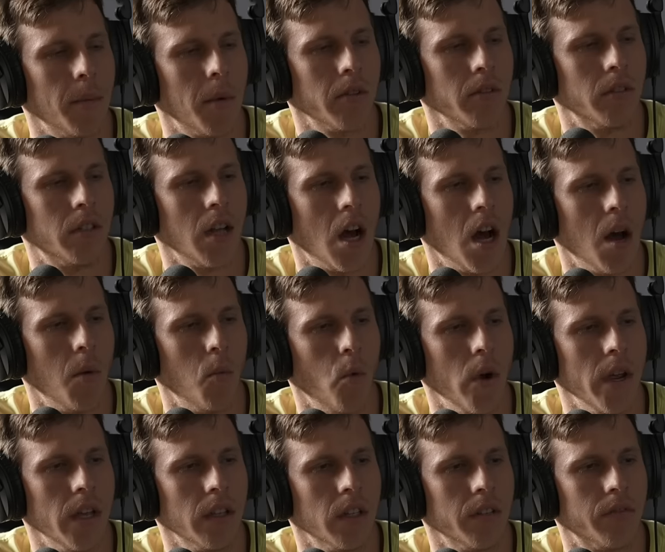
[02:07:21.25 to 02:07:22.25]
about Dom
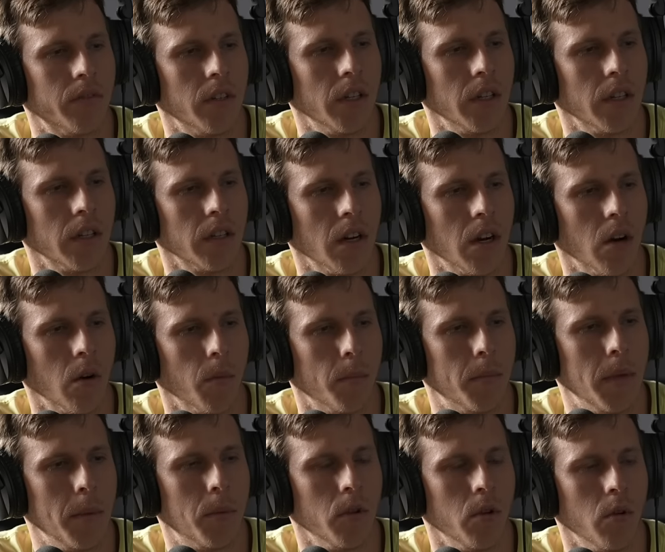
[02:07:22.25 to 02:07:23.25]
weightlifting or
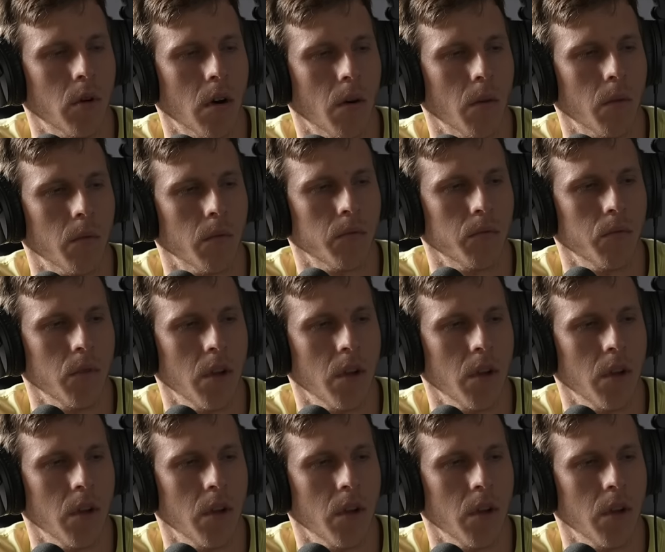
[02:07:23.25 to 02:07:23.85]
people who are